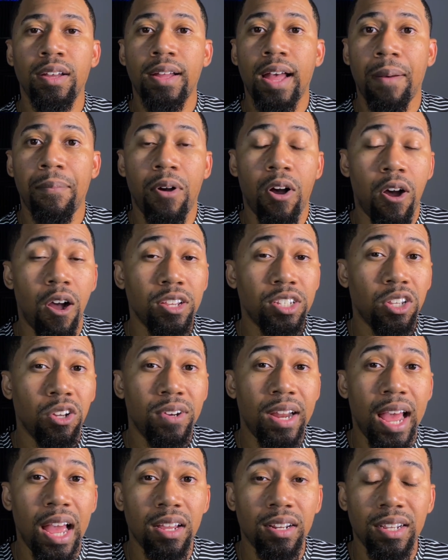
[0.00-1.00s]
I'm also
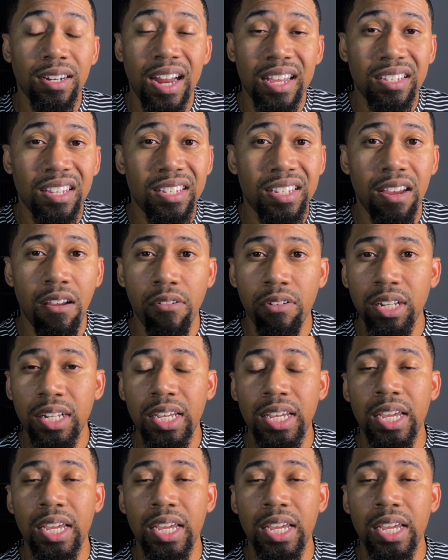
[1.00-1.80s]
not necessarily